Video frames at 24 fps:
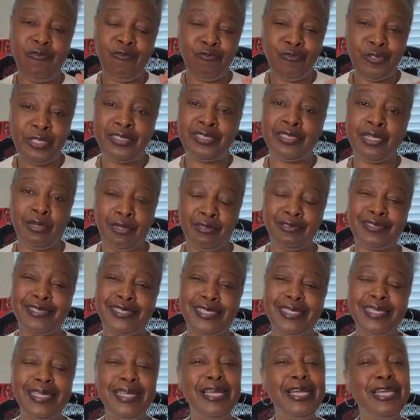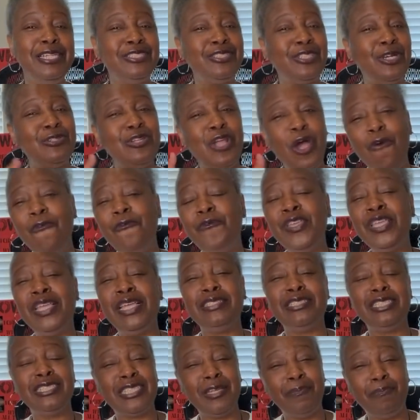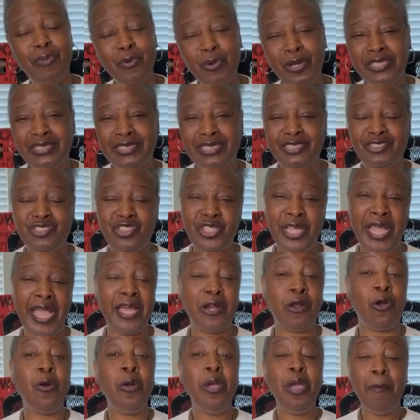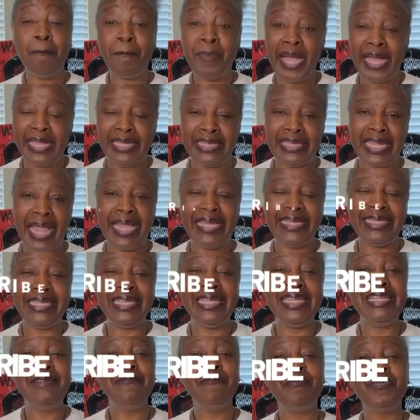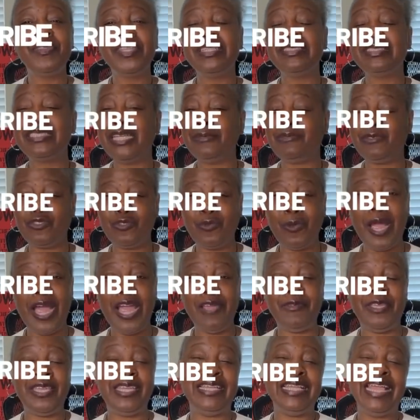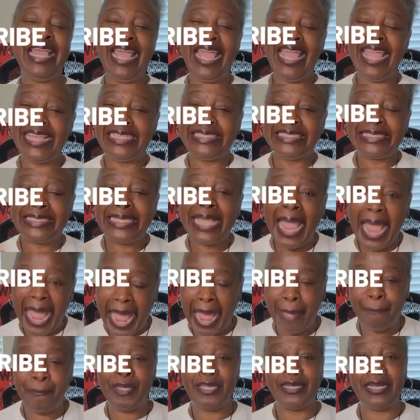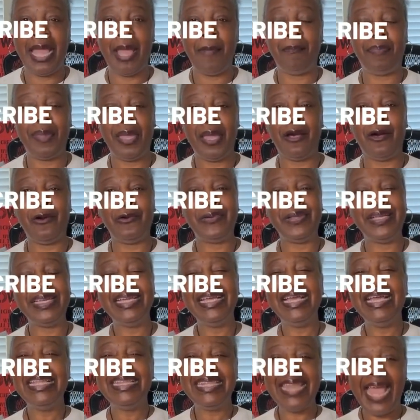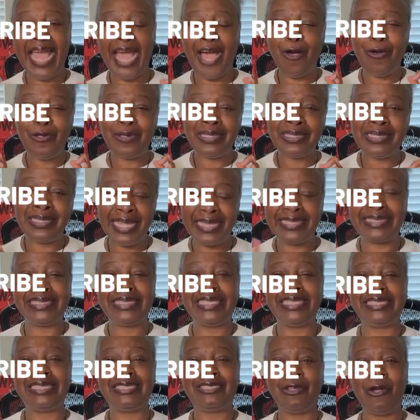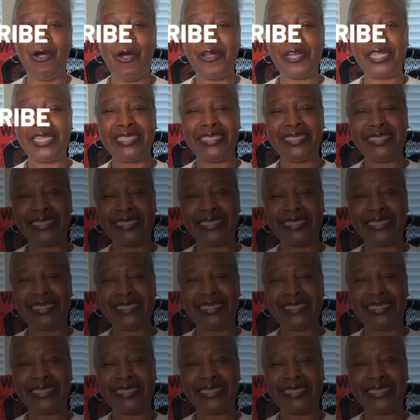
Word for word: results. So don't forget to support this channel by liking, subscribing, and tapping that bell. Now, let's get started.